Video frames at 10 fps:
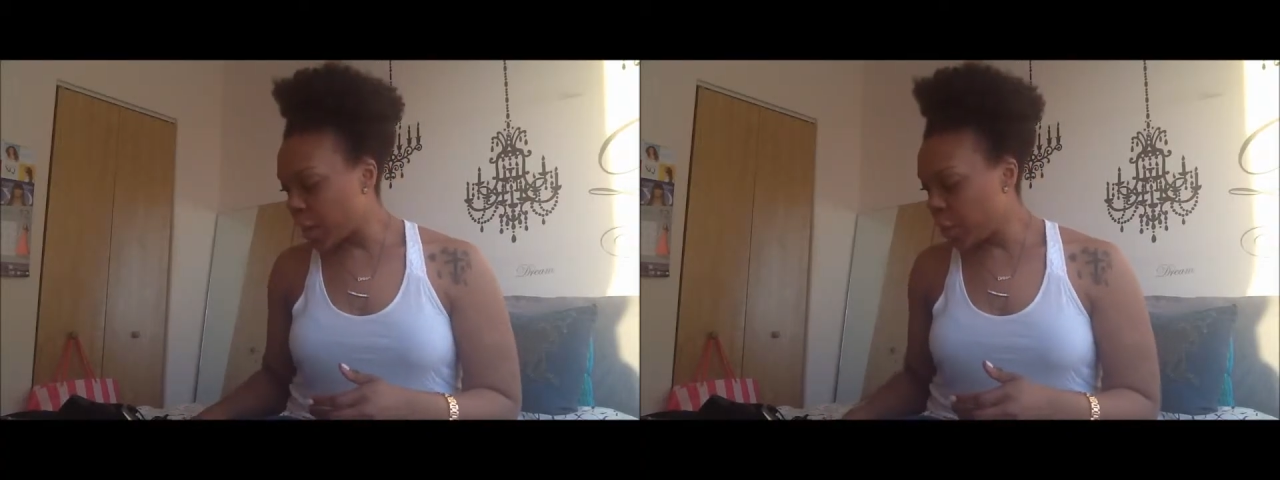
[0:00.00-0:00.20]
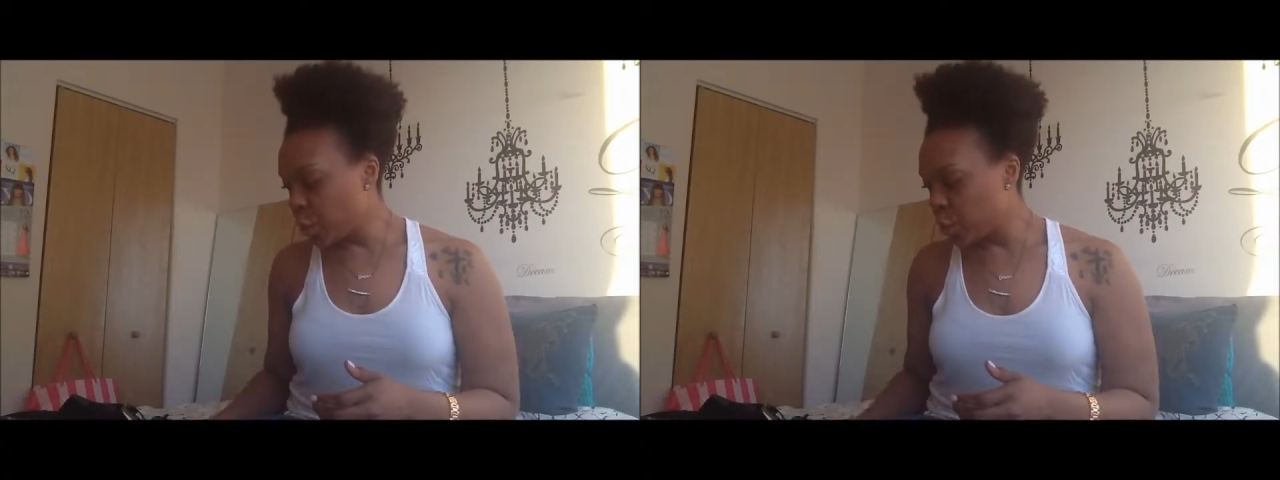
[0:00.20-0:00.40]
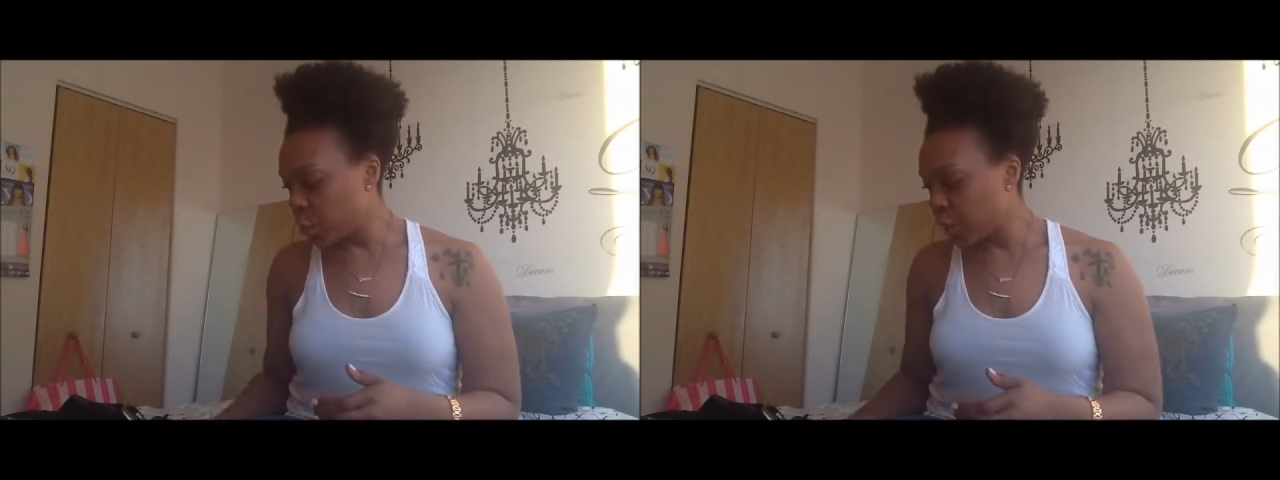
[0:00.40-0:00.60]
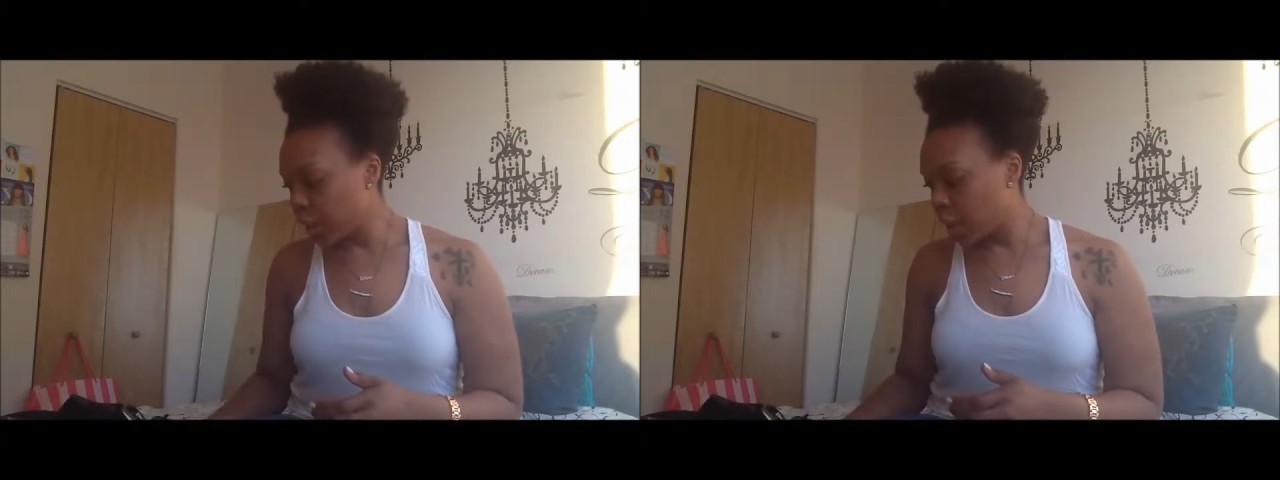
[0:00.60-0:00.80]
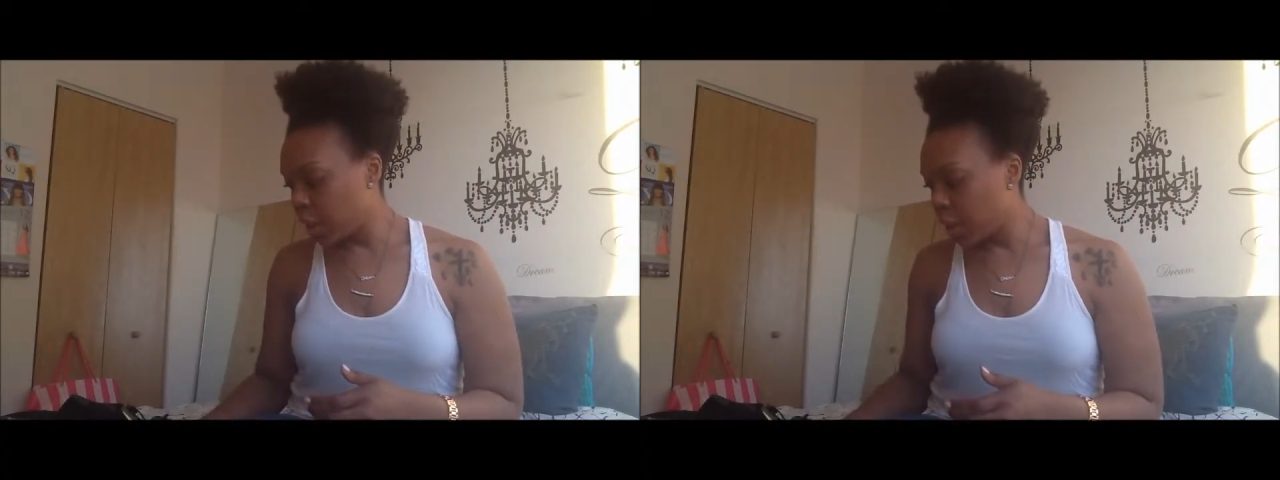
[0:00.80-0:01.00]

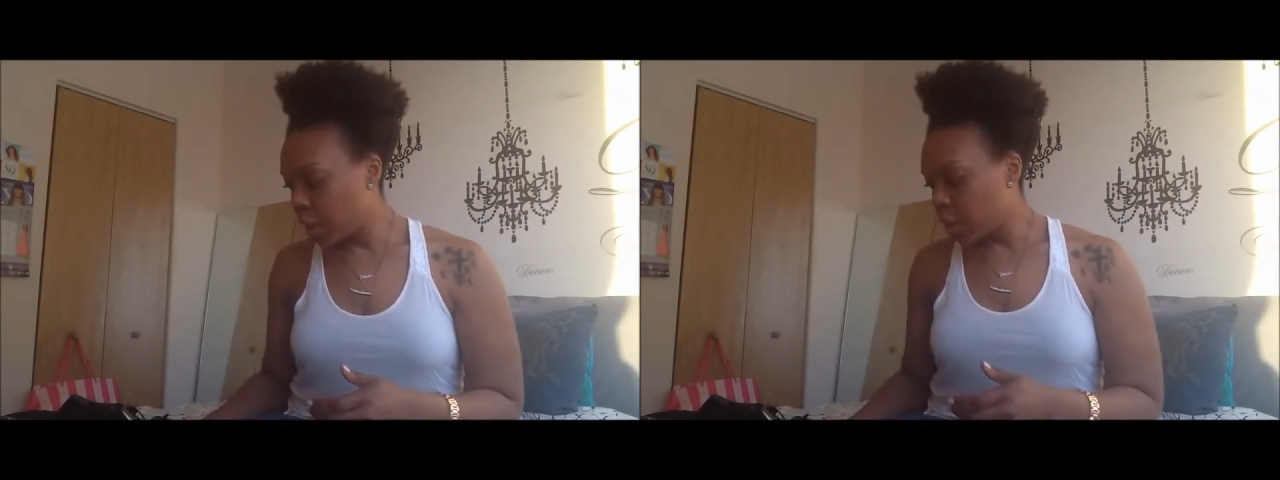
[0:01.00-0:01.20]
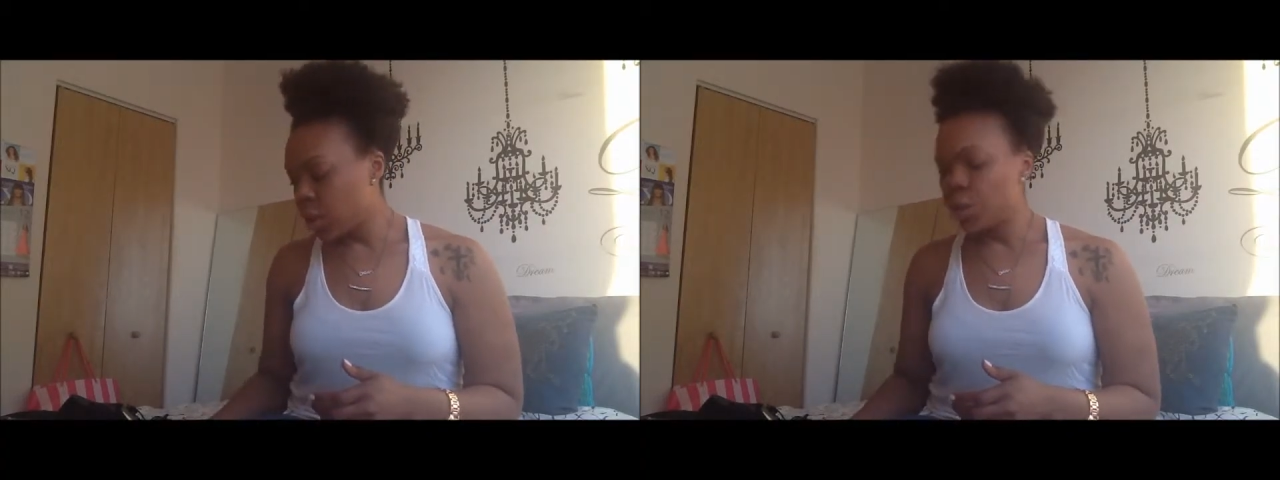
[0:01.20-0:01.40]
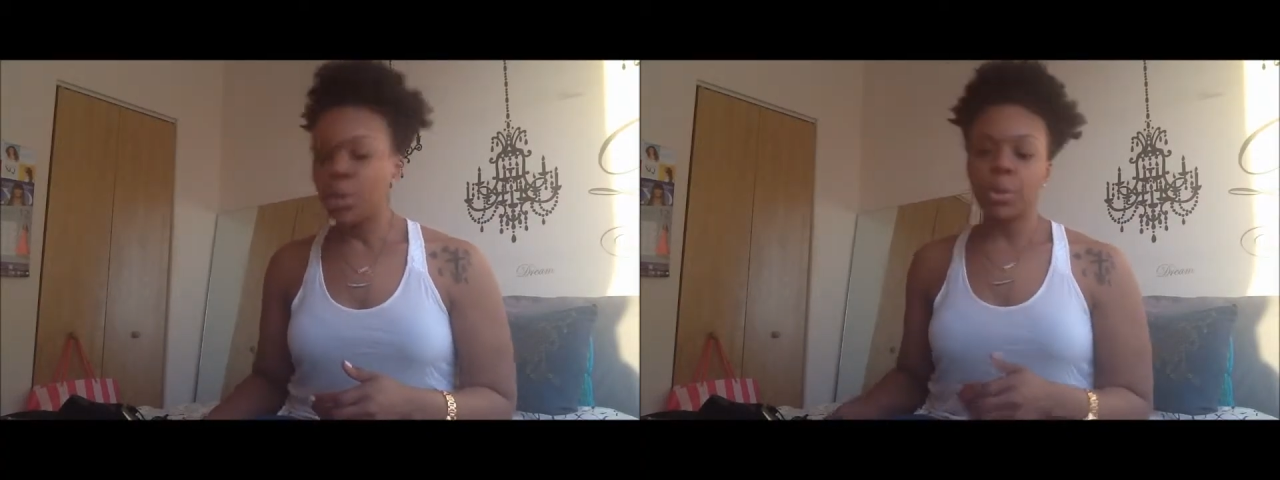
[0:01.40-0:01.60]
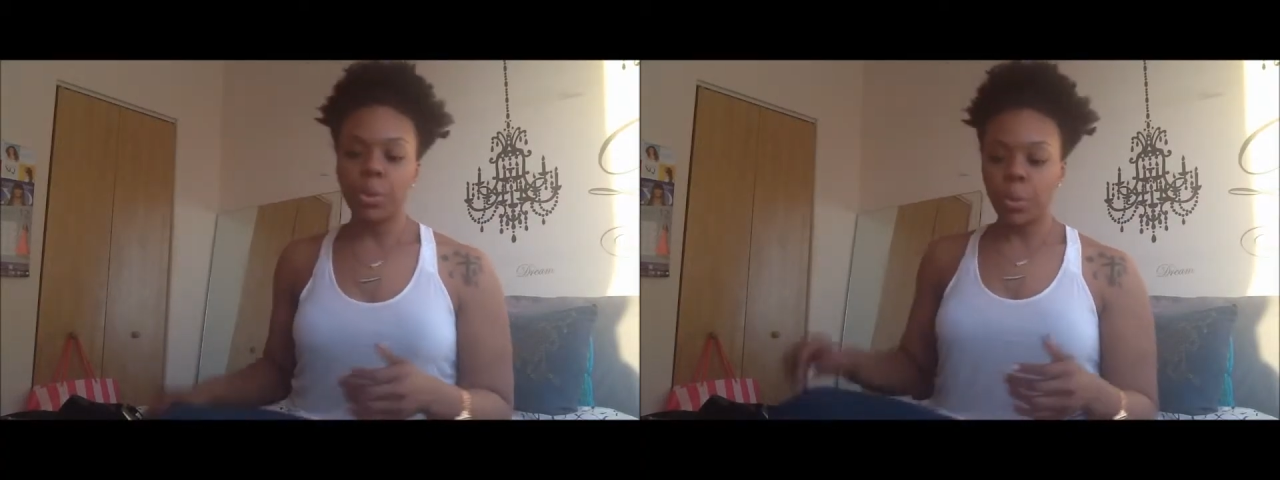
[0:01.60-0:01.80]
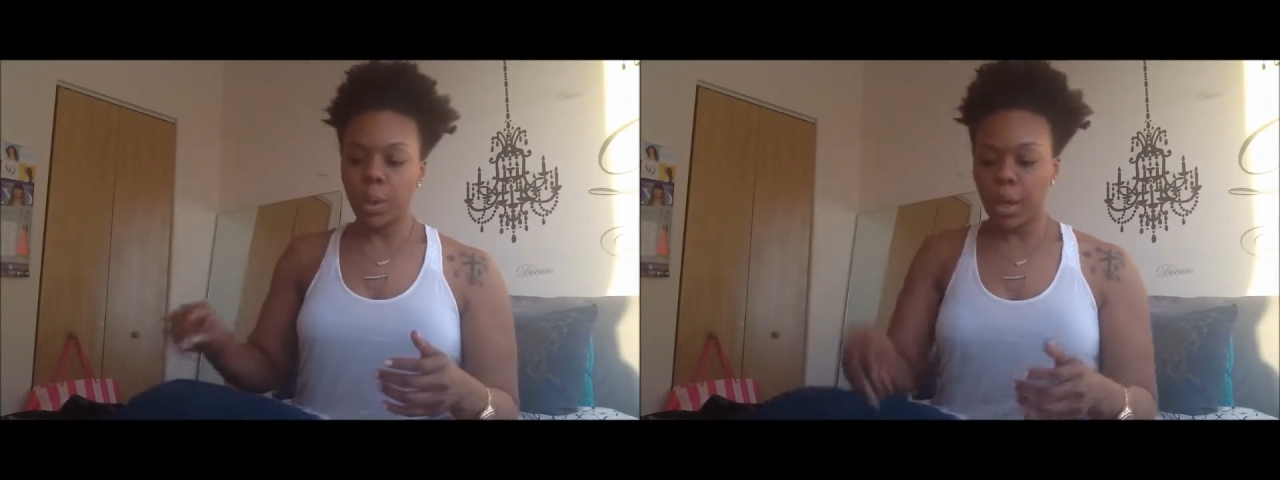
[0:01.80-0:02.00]
usually
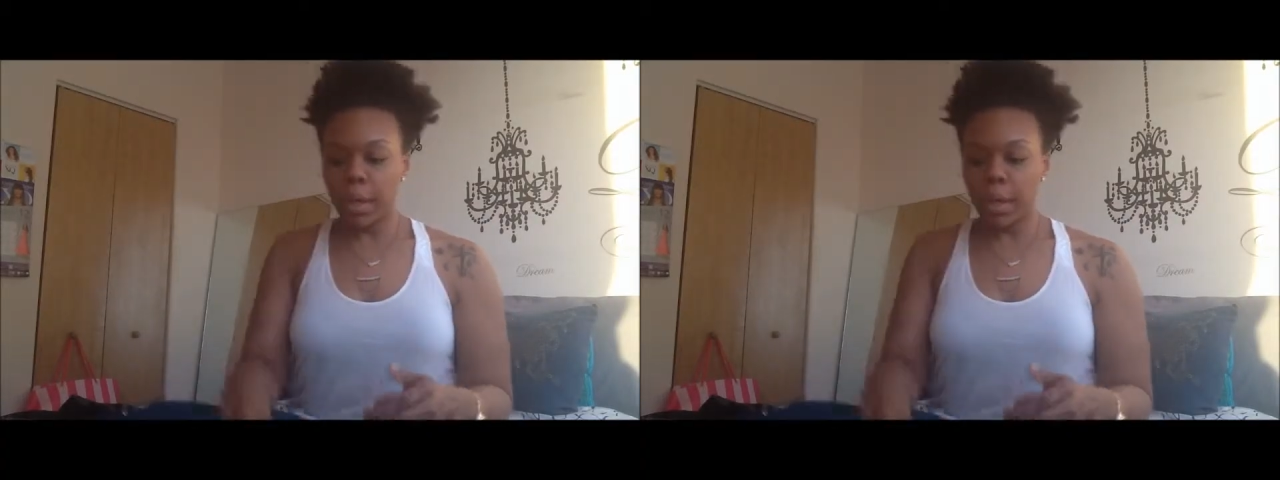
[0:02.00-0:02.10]
do